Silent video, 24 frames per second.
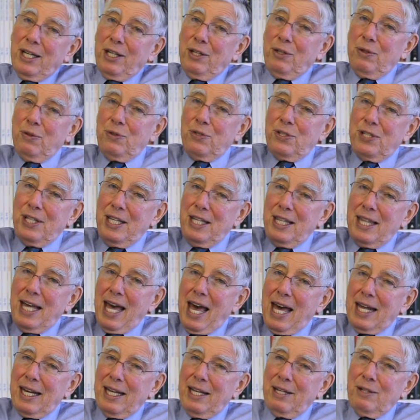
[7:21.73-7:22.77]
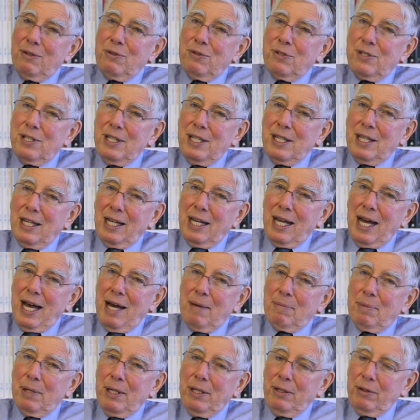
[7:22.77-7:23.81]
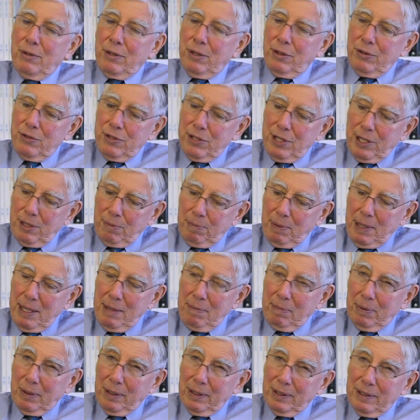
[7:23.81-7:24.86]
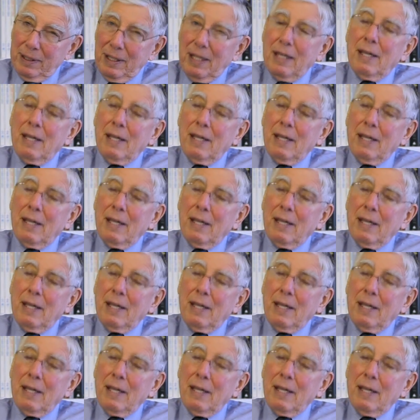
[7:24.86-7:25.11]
You see that and you see the lobby, you don't see the people.